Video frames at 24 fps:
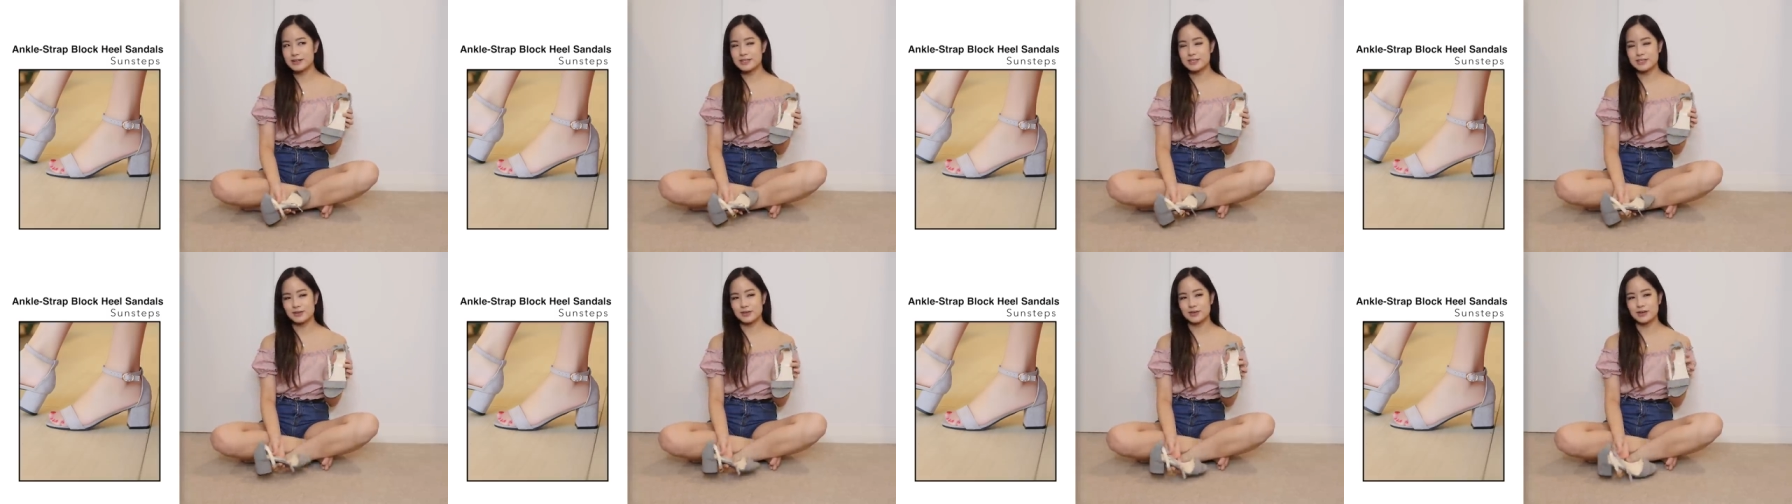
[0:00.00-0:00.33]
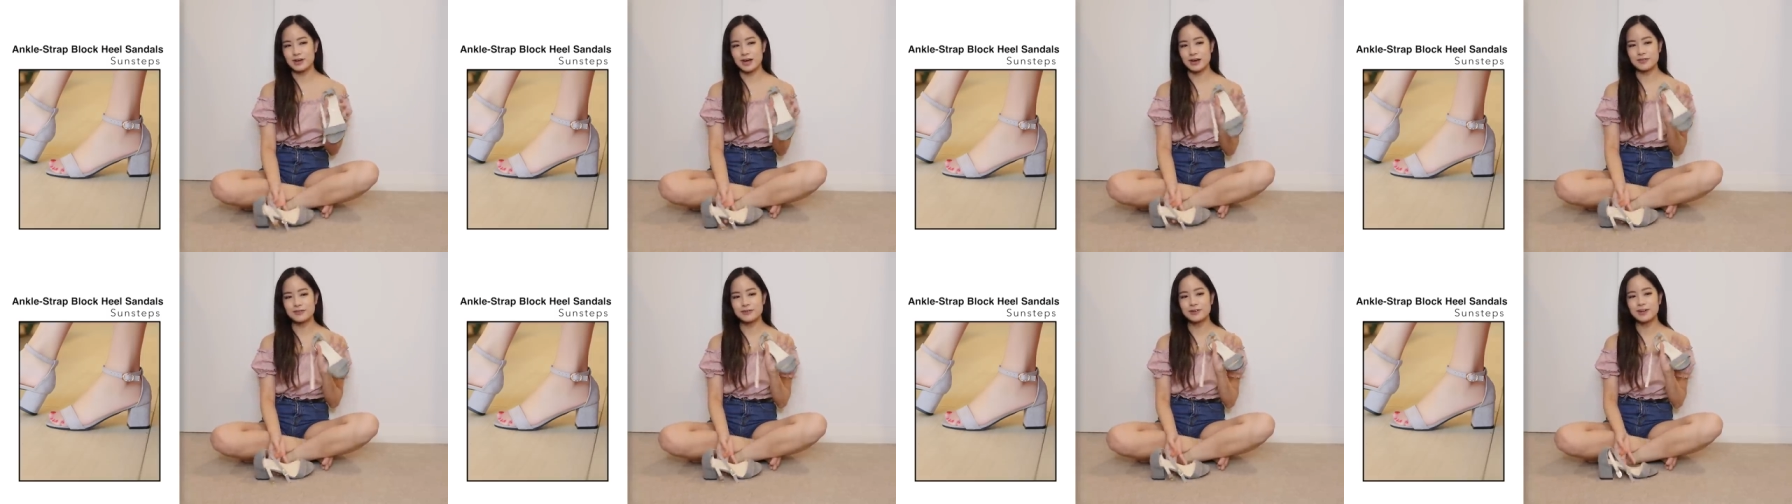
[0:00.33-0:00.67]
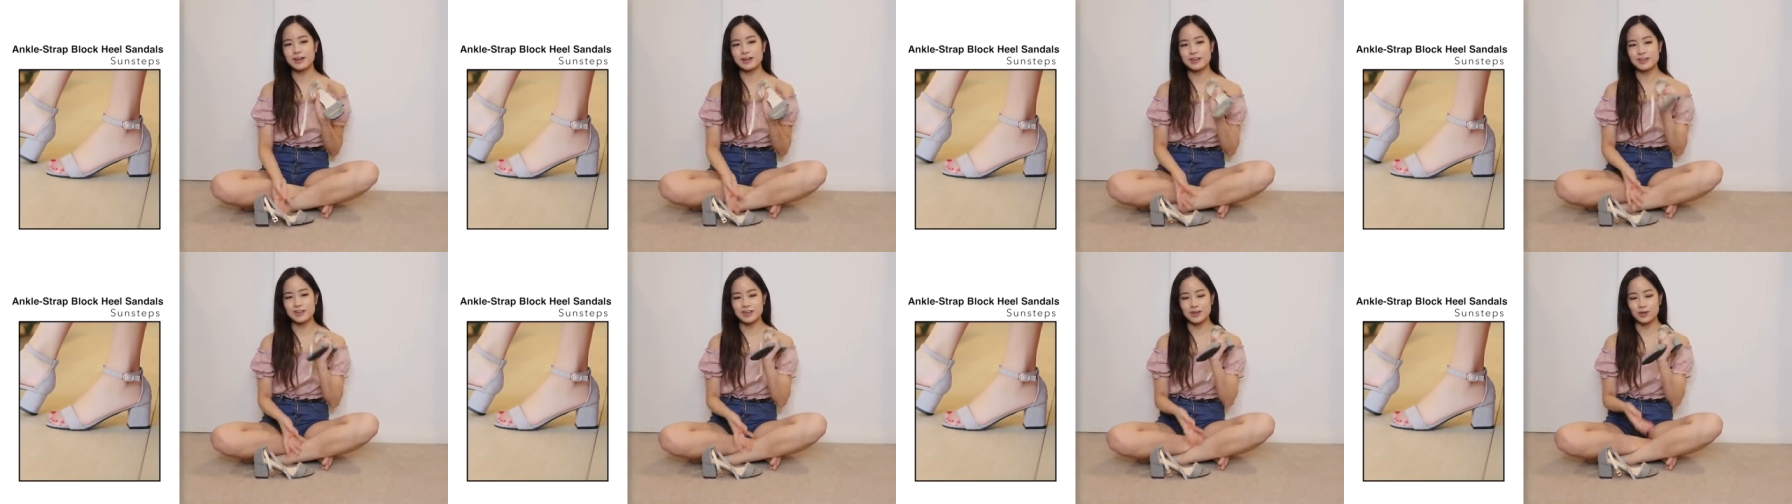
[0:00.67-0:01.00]
so I feel
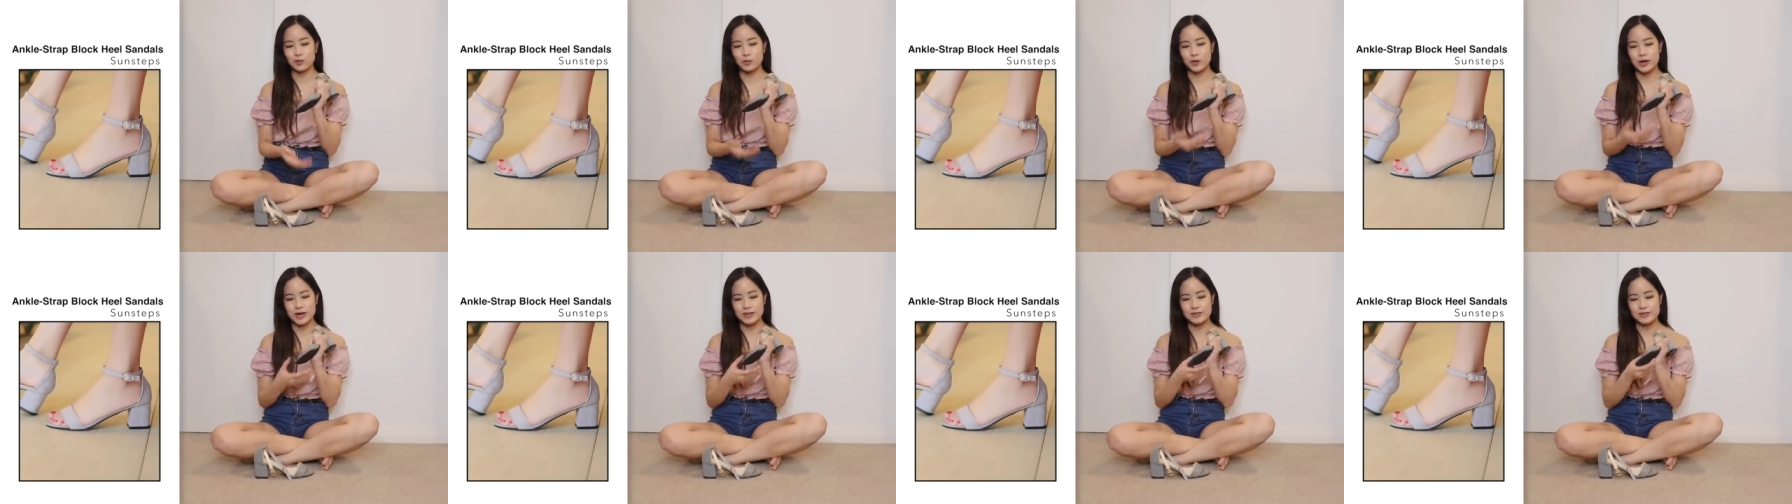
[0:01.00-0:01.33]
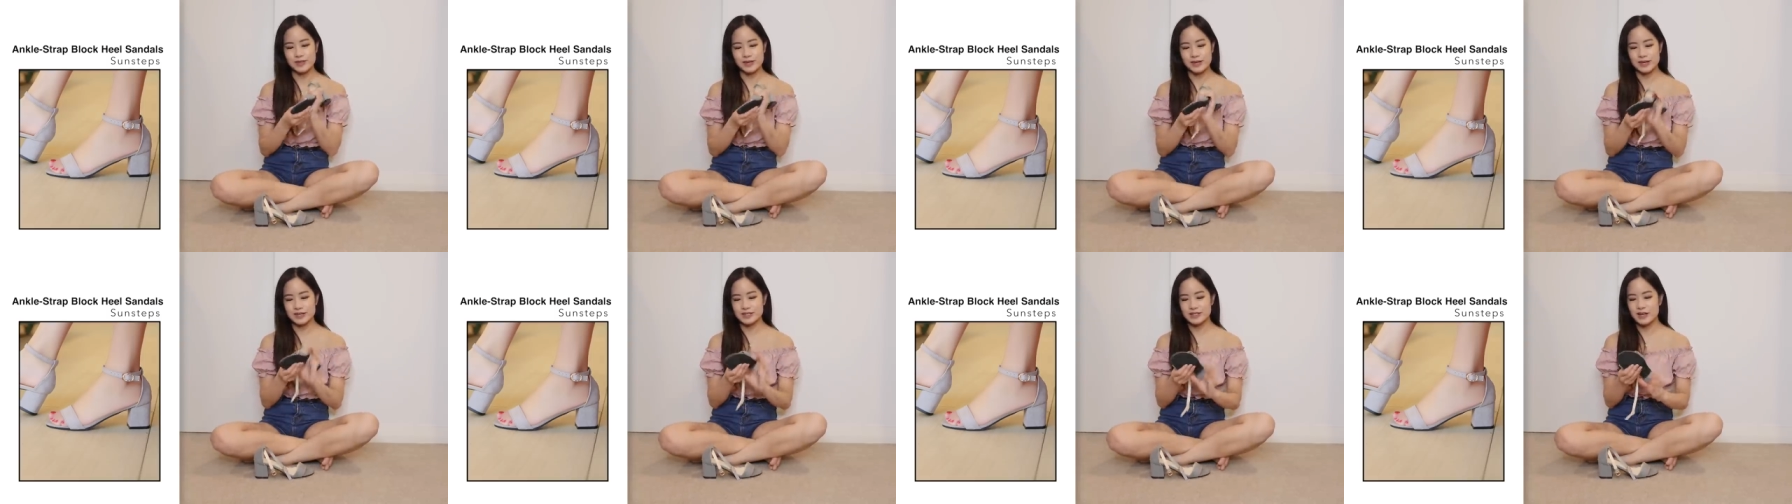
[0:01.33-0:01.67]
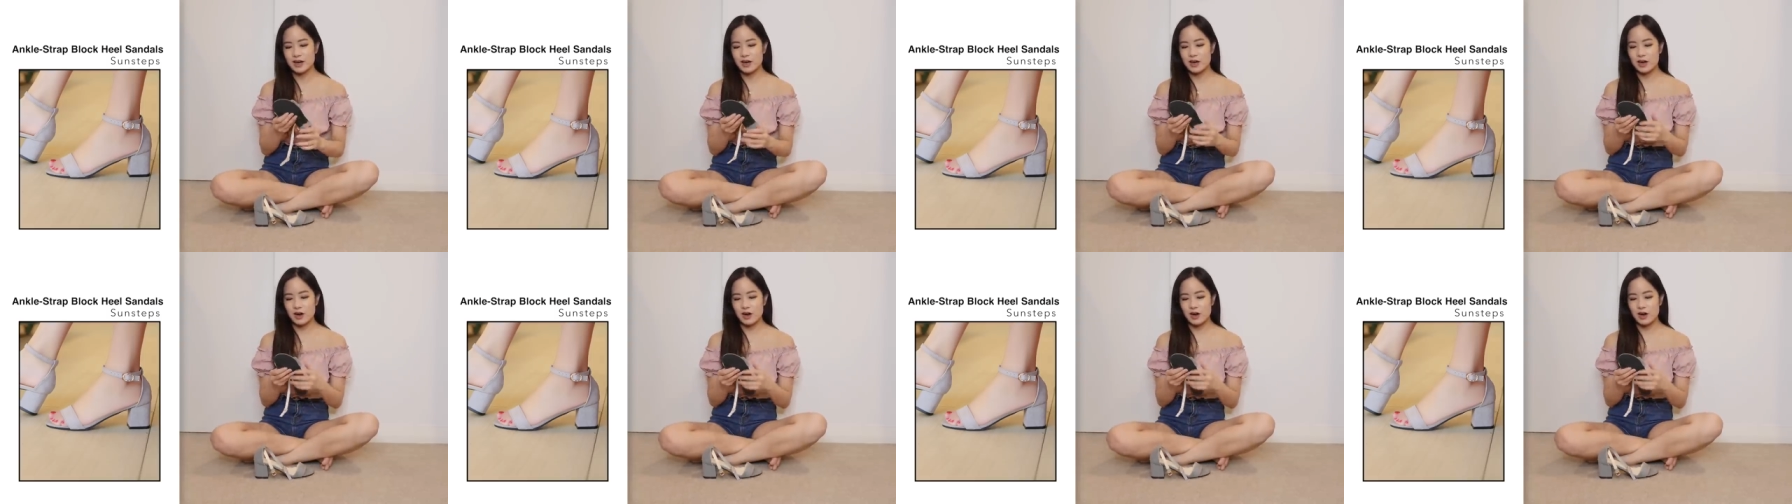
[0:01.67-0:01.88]
like you can wear these